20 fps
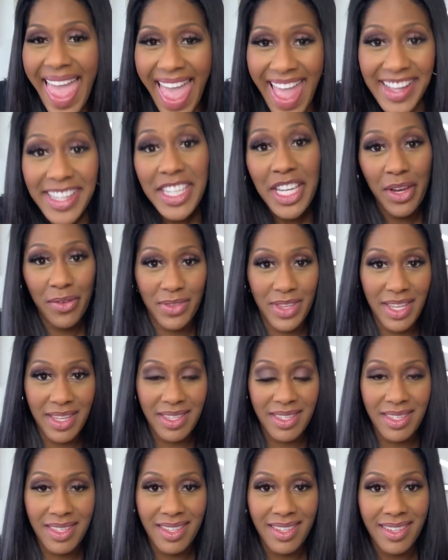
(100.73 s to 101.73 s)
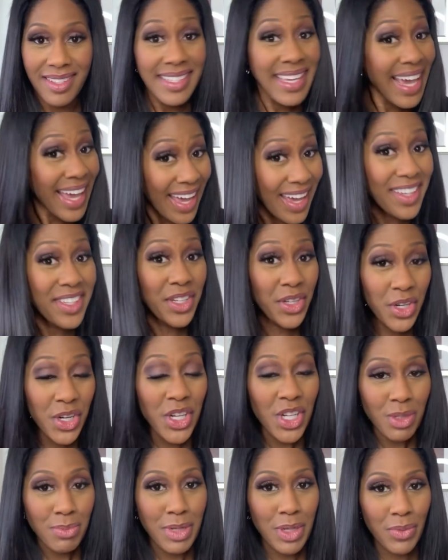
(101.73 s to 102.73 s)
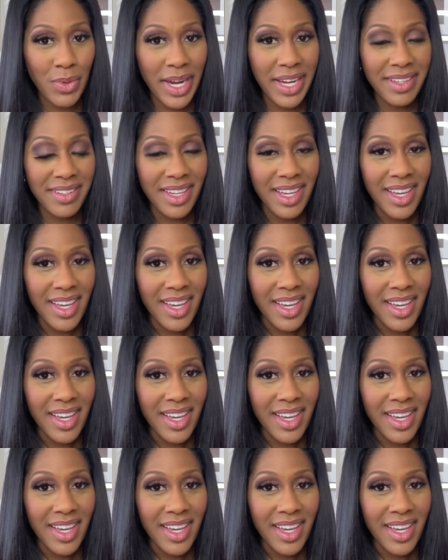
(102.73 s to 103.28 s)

any of this. Yeah, you heard me right.